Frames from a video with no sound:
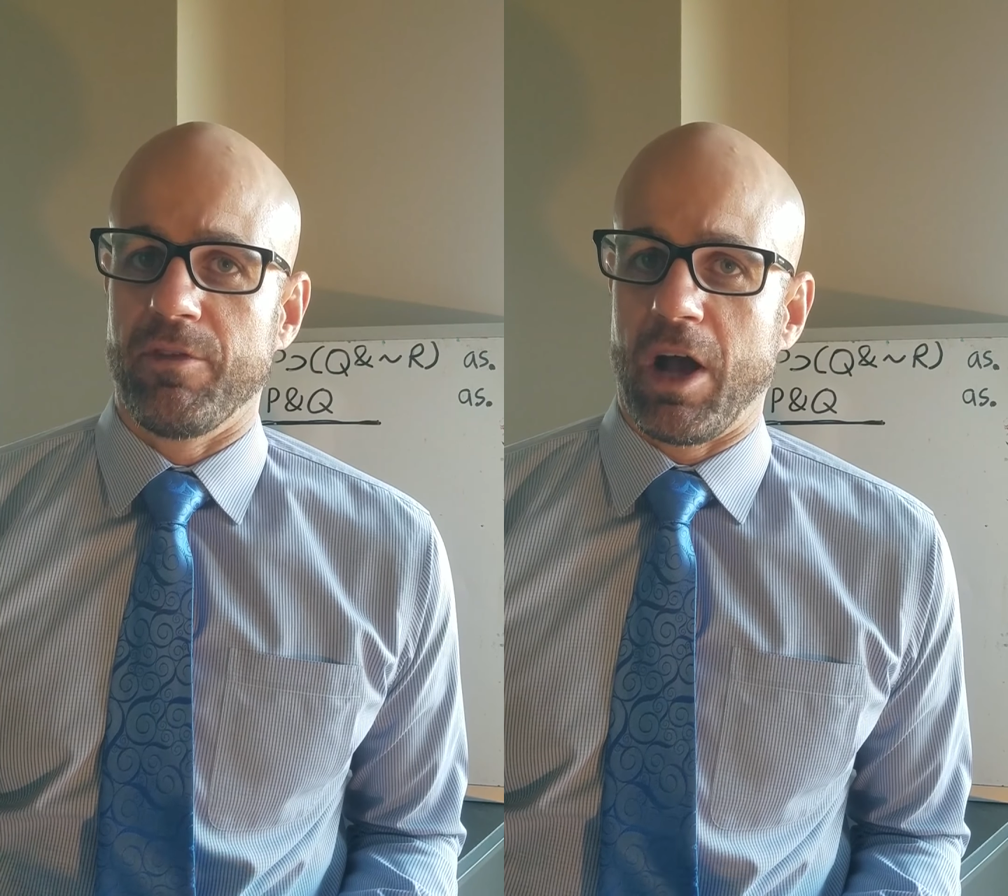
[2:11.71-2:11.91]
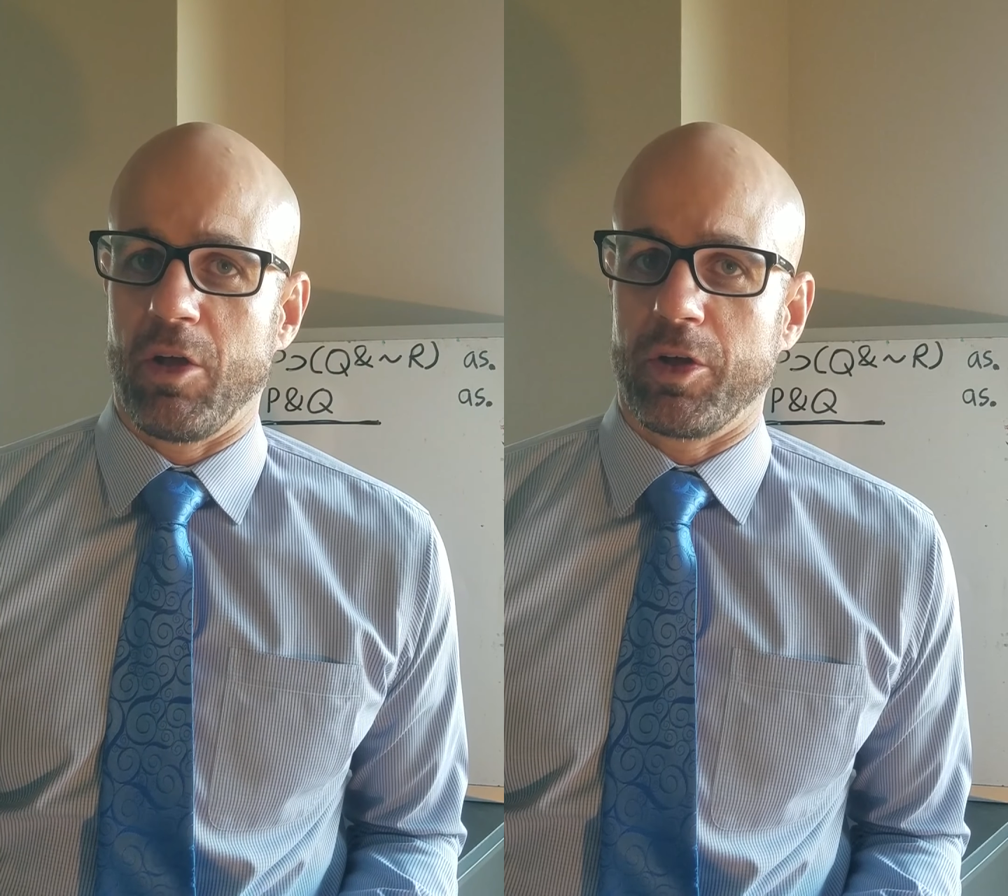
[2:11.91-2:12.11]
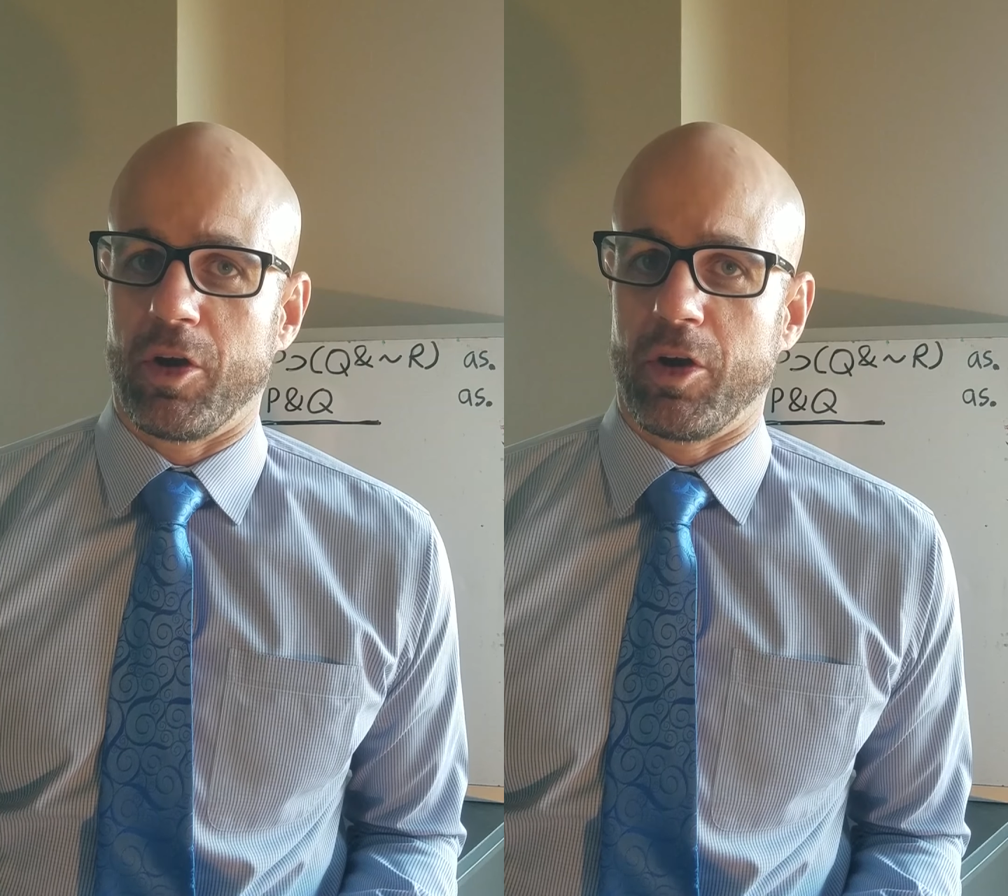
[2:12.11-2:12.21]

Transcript: valid